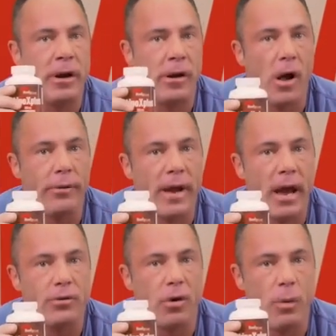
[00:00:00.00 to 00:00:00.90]
an
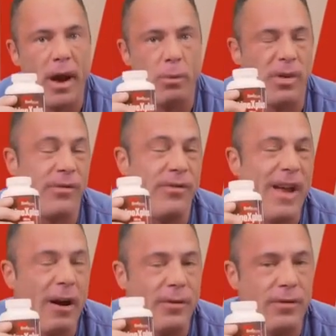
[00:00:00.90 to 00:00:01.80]
all-natural way with
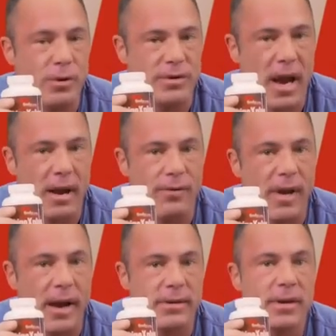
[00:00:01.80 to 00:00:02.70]
very few side
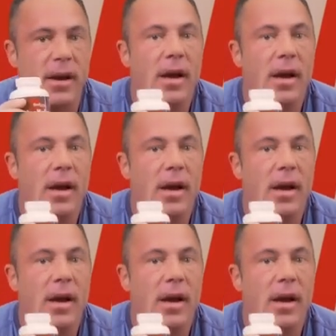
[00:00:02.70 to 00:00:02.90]
effects.